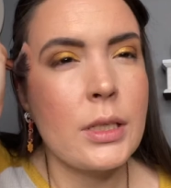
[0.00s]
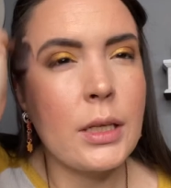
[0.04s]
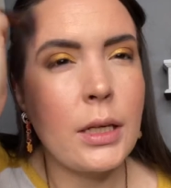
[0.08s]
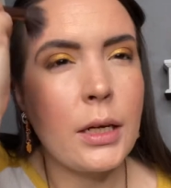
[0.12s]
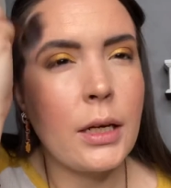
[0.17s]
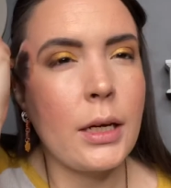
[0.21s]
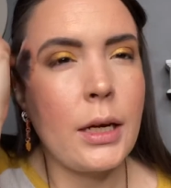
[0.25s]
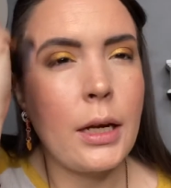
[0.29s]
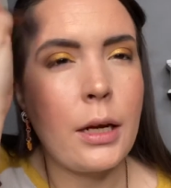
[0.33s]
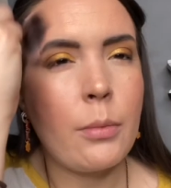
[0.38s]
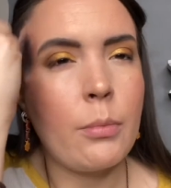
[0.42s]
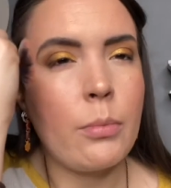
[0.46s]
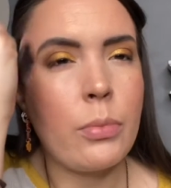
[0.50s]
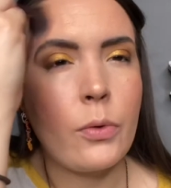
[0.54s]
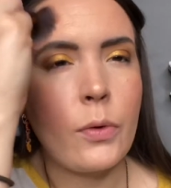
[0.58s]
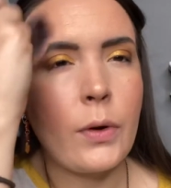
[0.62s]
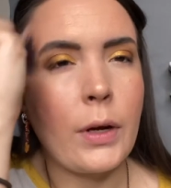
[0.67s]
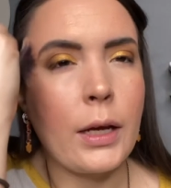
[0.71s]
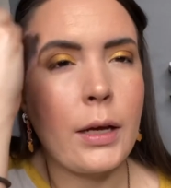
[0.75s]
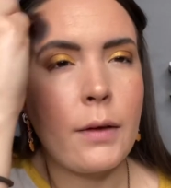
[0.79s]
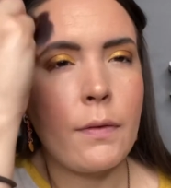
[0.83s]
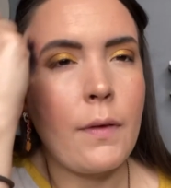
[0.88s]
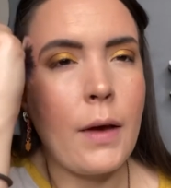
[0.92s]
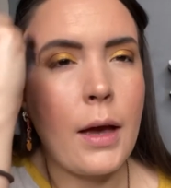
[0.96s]
gonna kind of
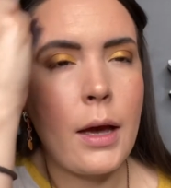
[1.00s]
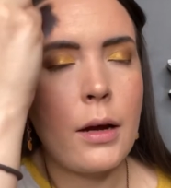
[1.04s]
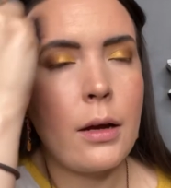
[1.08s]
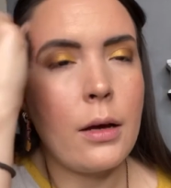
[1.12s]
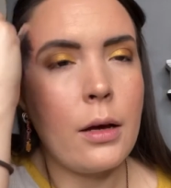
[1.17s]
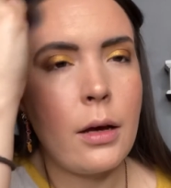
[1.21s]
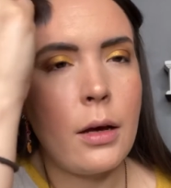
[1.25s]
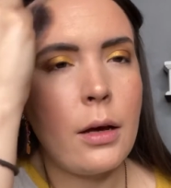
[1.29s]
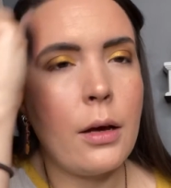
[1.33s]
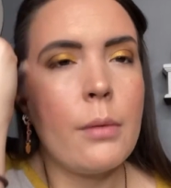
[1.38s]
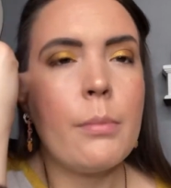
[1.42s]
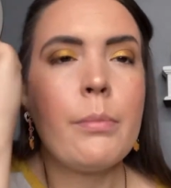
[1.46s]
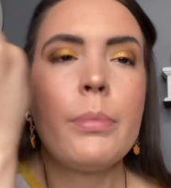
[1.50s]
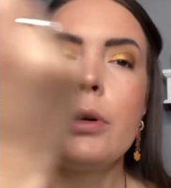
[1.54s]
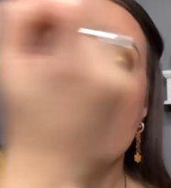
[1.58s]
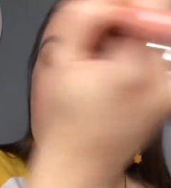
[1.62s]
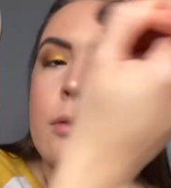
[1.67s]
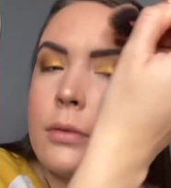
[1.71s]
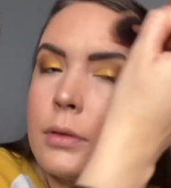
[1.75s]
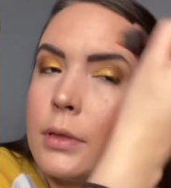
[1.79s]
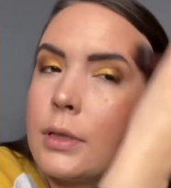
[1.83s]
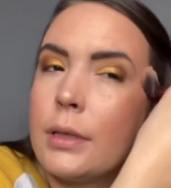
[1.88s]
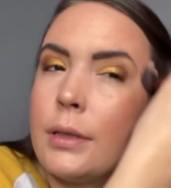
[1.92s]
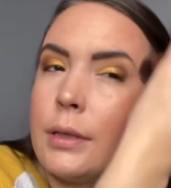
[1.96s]
bring that up
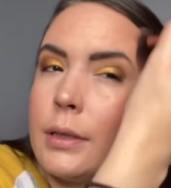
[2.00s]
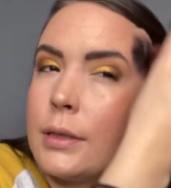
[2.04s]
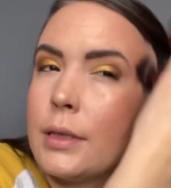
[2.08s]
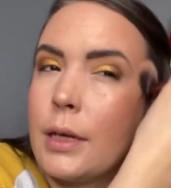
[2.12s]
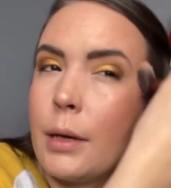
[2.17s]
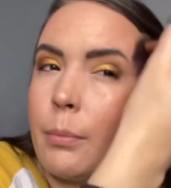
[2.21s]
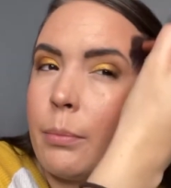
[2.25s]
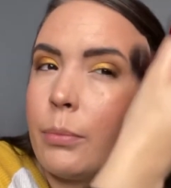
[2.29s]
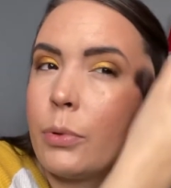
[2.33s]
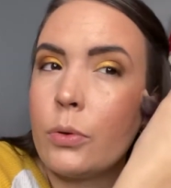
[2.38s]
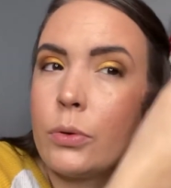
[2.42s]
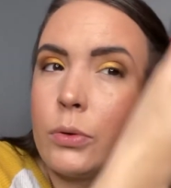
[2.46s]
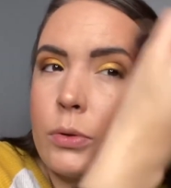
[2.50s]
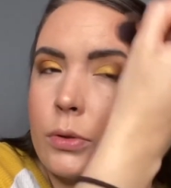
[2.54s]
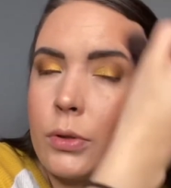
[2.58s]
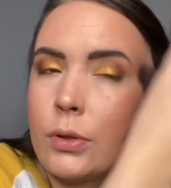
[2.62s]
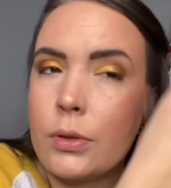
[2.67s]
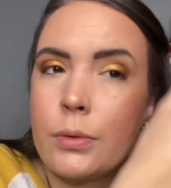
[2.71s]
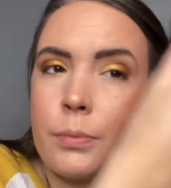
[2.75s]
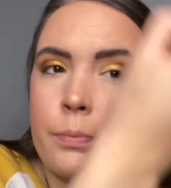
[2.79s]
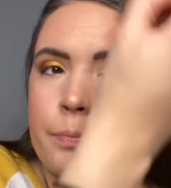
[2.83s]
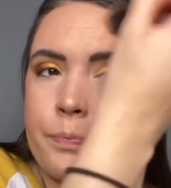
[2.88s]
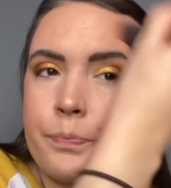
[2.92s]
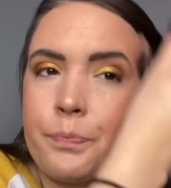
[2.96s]
to the temples.